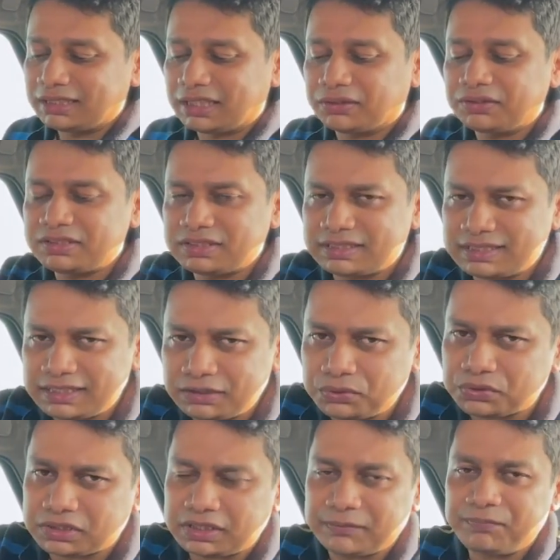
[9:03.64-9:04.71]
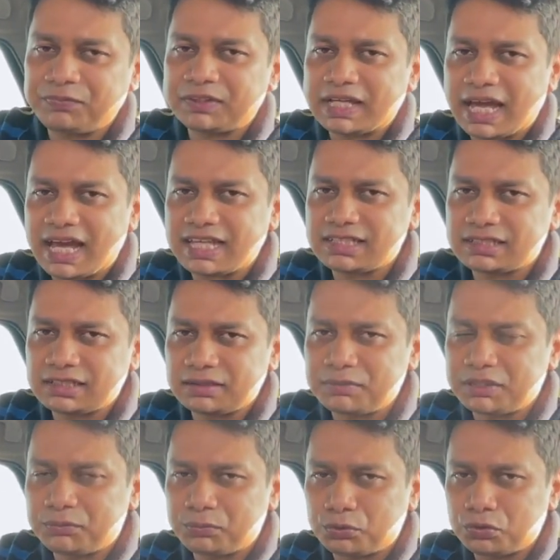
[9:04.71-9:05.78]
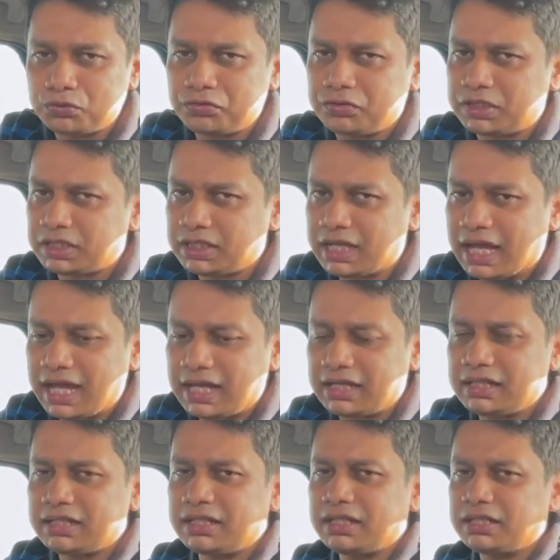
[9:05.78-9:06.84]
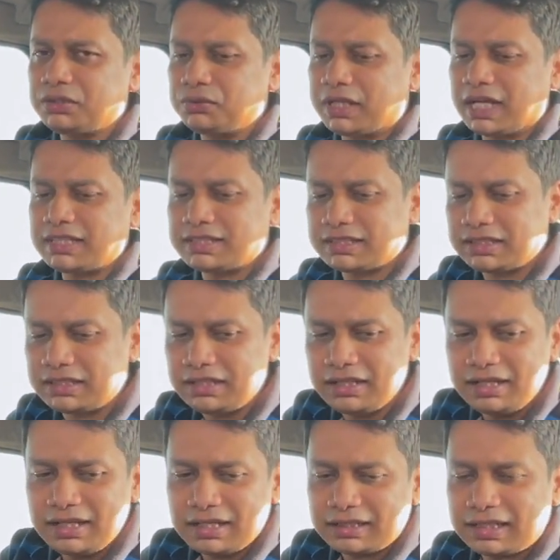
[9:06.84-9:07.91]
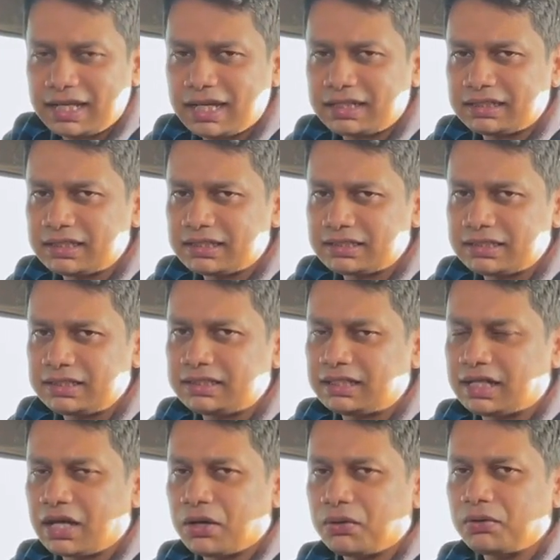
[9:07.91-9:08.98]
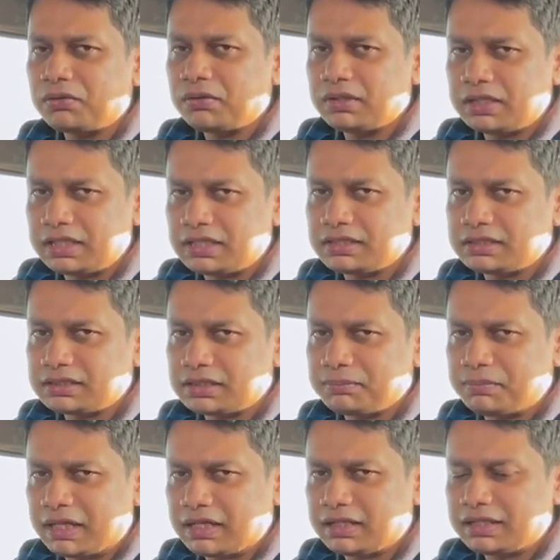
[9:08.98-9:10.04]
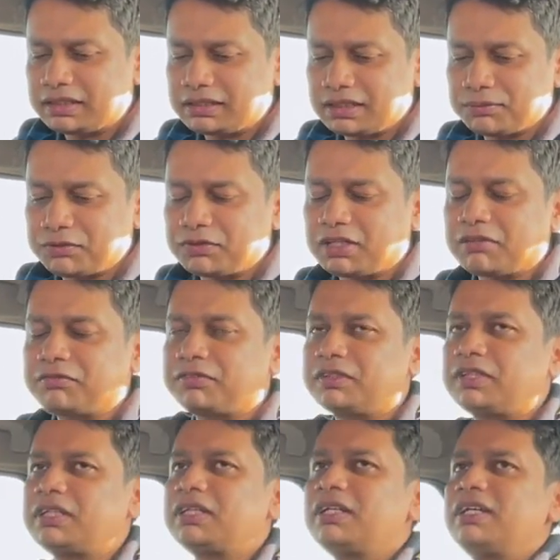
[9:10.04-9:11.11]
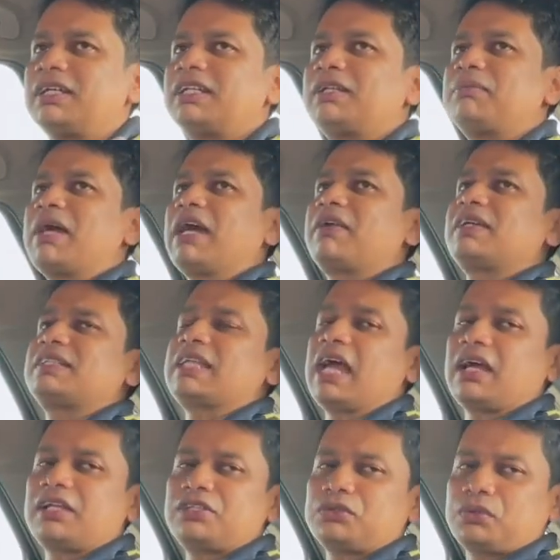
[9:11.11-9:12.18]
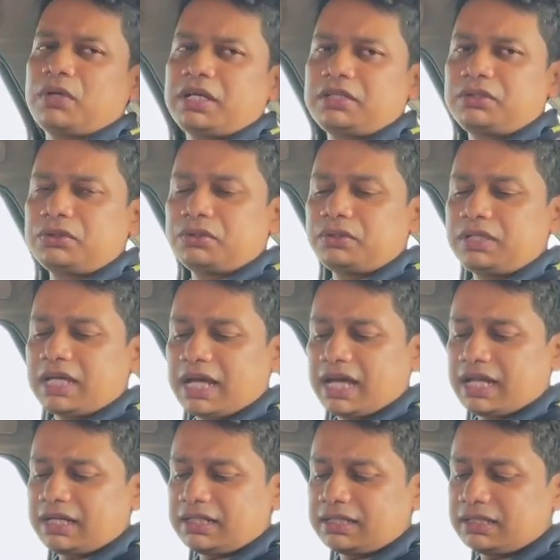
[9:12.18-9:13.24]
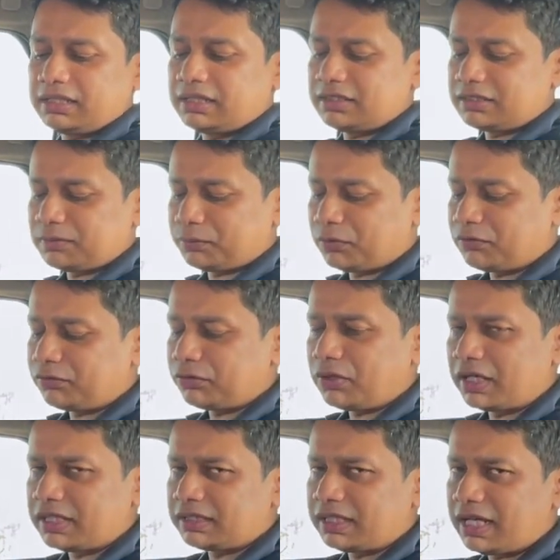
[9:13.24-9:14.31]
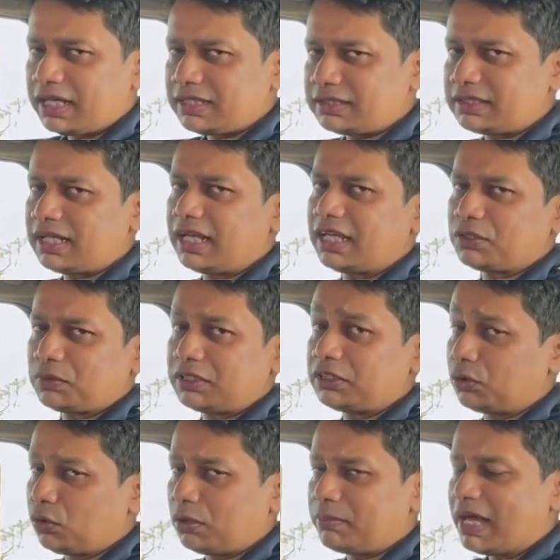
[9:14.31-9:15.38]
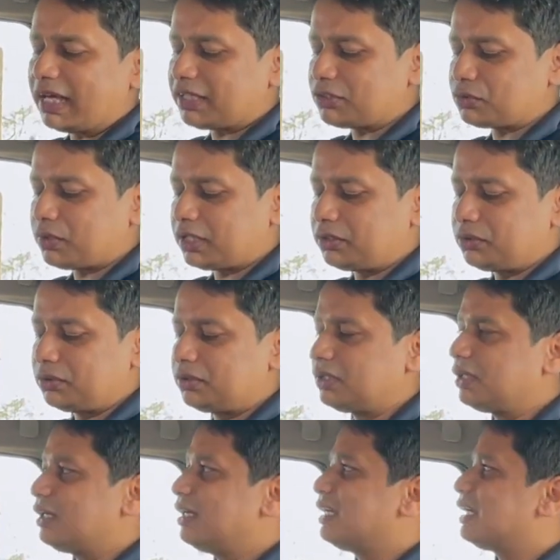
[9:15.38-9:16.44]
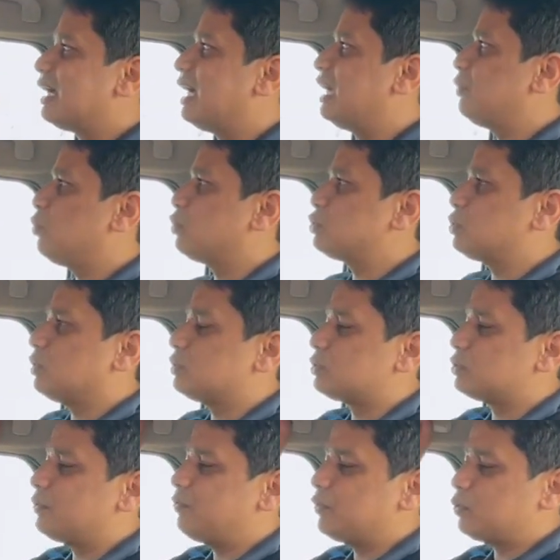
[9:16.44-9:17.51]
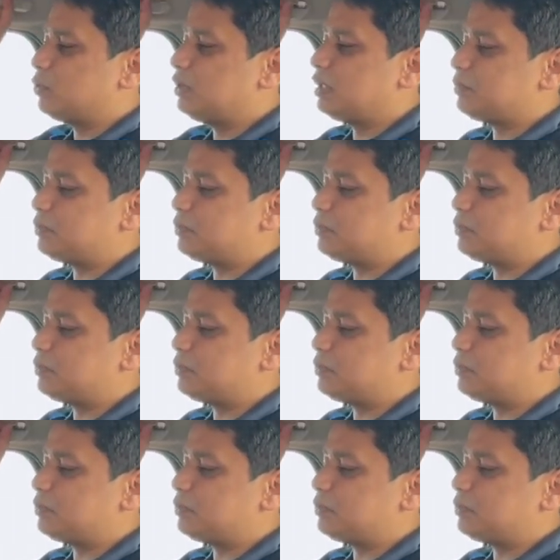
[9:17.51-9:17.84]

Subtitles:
Now, the seat cushioning has been improved, and you can see that the seat now is better in terms of the comfort. The backrest angle is quite good, and the support for your under thighs as well as the lower back is quite good. And what you also will